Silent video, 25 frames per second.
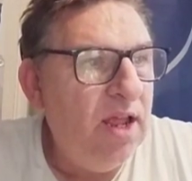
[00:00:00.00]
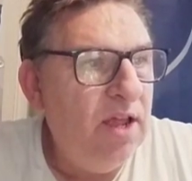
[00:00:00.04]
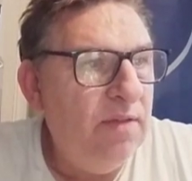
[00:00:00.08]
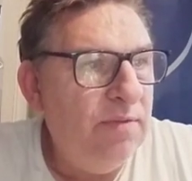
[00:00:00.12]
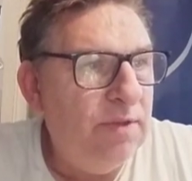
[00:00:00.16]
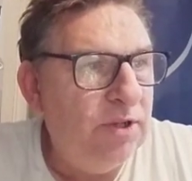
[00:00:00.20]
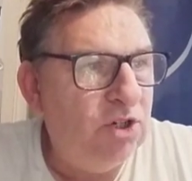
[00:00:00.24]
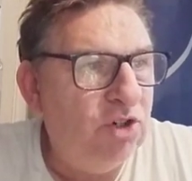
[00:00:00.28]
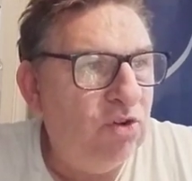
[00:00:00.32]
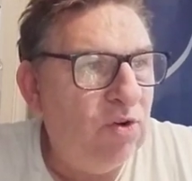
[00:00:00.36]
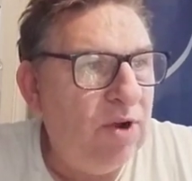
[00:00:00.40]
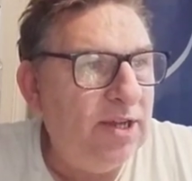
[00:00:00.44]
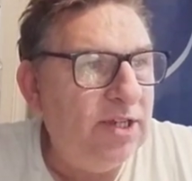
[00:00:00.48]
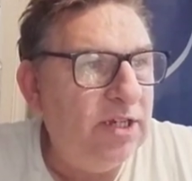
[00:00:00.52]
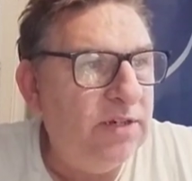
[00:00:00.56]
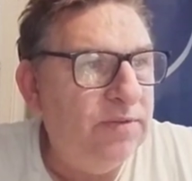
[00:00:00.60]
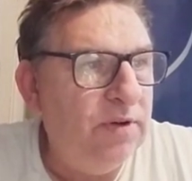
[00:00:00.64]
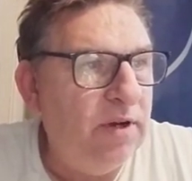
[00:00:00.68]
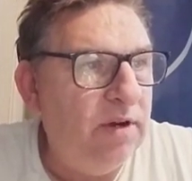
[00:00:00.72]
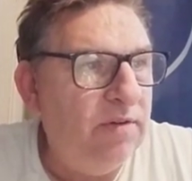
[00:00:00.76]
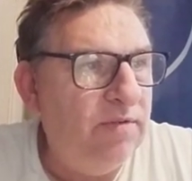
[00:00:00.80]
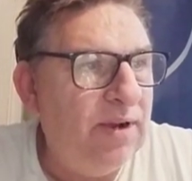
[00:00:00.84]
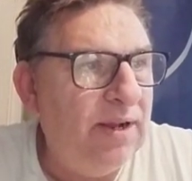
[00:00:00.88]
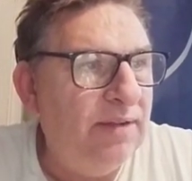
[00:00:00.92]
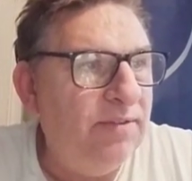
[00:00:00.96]
the
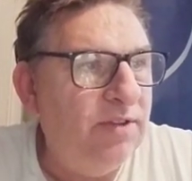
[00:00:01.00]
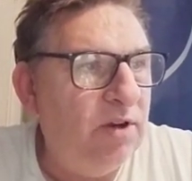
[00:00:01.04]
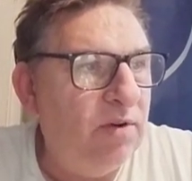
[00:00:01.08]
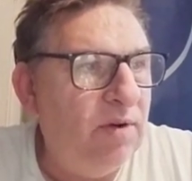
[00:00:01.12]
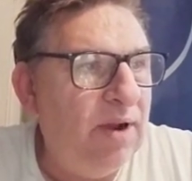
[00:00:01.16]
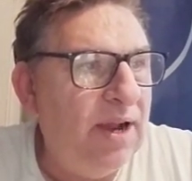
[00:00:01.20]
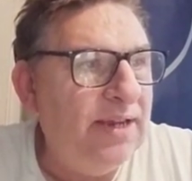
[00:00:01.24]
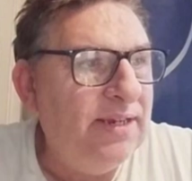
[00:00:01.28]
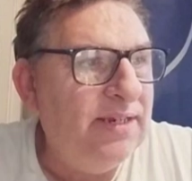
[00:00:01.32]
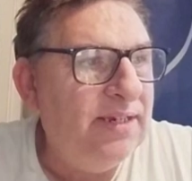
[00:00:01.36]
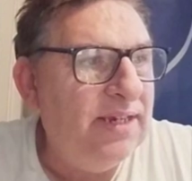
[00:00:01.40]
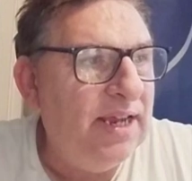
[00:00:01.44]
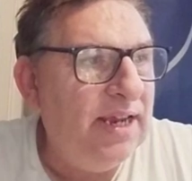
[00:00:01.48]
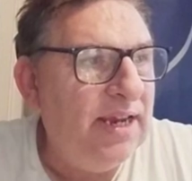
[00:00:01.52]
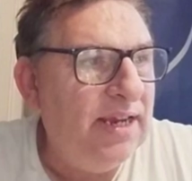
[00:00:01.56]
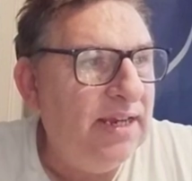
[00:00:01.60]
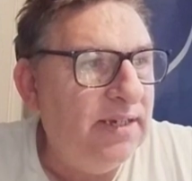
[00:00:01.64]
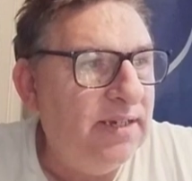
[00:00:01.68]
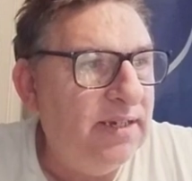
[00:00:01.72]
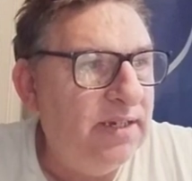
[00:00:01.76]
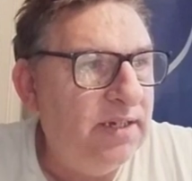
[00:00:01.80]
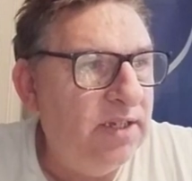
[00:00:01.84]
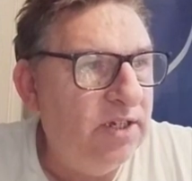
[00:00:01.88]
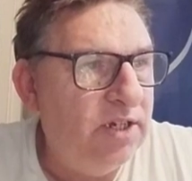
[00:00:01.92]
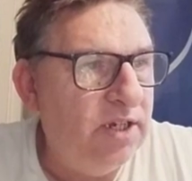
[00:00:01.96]
transfer of under
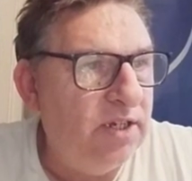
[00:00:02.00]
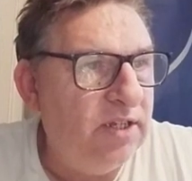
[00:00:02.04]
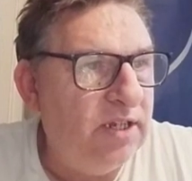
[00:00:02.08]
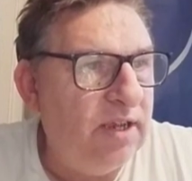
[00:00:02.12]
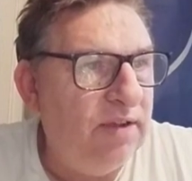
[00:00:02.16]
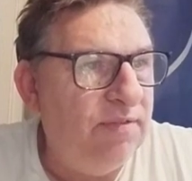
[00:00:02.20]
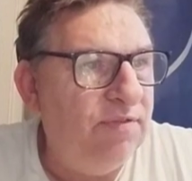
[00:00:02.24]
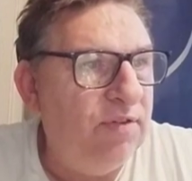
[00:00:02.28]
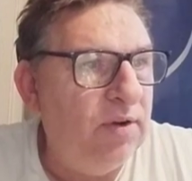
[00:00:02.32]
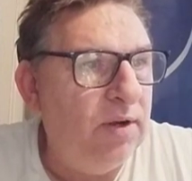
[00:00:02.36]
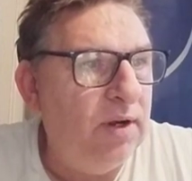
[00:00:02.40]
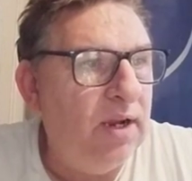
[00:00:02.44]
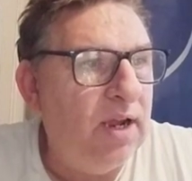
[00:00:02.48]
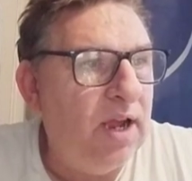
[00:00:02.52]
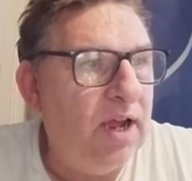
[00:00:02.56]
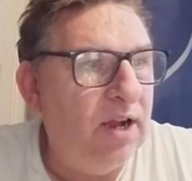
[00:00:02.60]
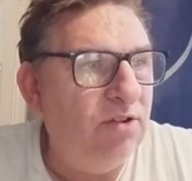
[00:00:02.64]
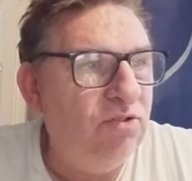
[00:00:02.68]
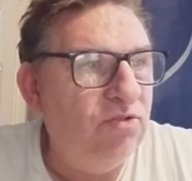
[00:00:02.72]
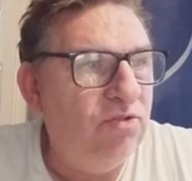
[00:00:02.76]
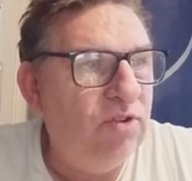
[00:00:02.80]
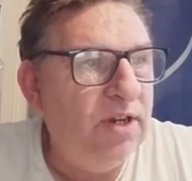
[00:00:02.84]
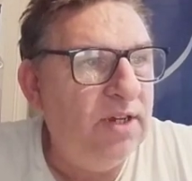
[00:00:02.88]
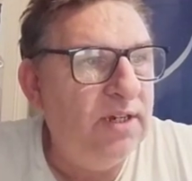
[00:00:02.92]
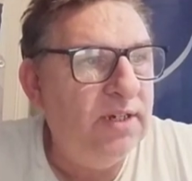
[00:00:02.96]
18s to different
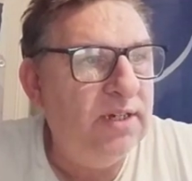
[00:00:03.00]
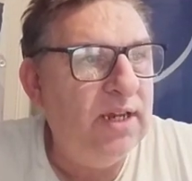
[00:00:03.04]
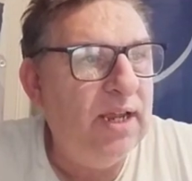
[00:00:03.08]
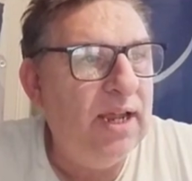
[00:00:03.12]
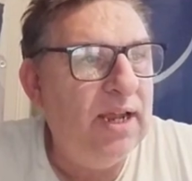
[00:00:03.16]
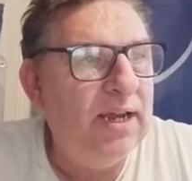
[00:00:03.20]
countries